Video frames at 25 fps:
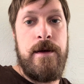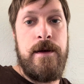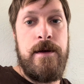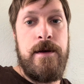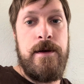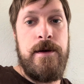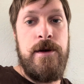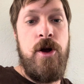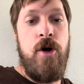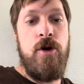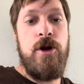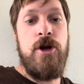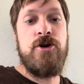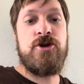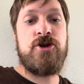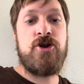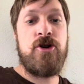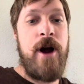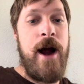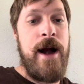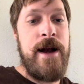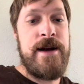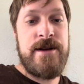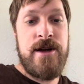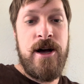You
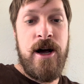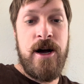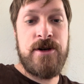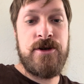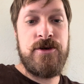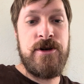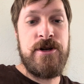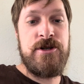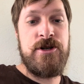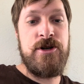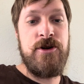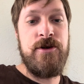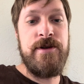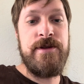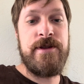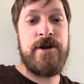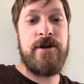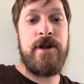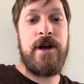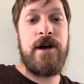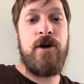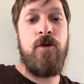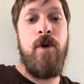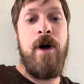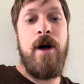try to talk to a Jew and they're
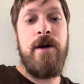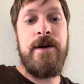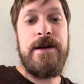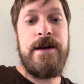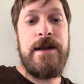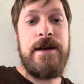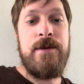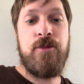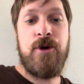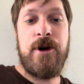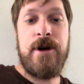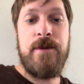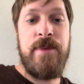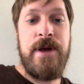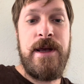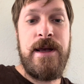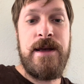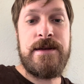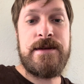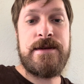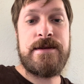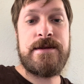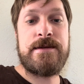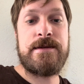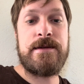like, well, he didn't bring
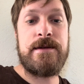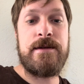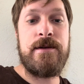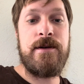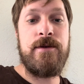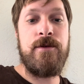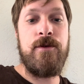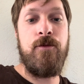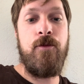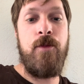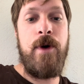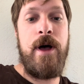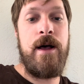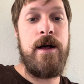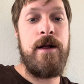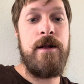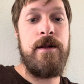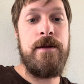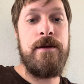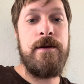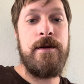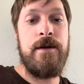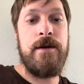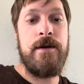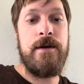peace.
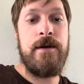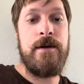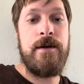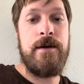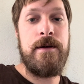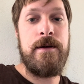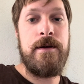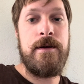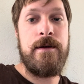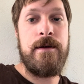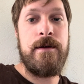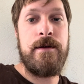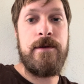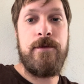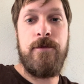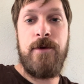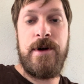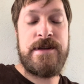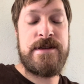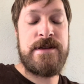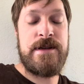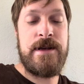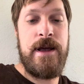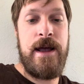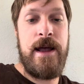Well,
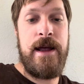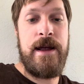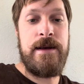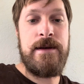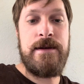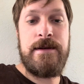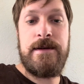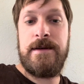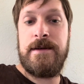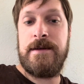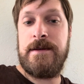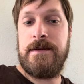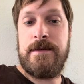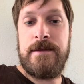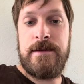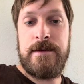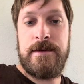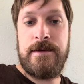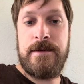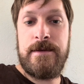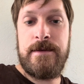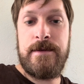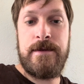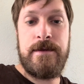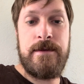once again,
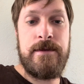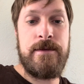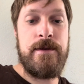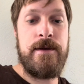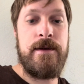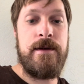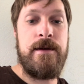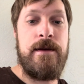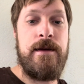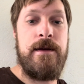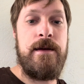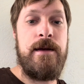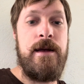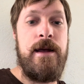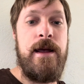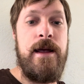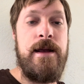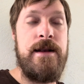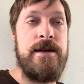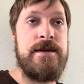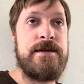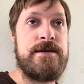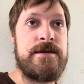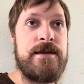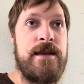
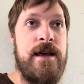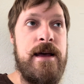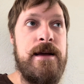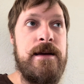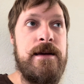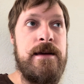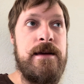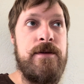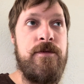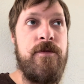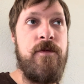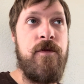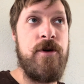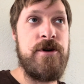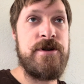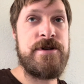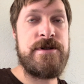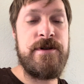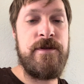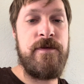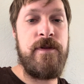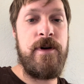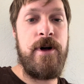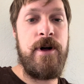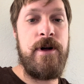and it's like, first
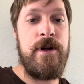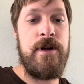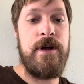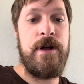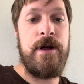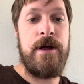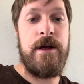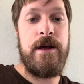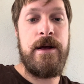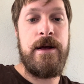of all,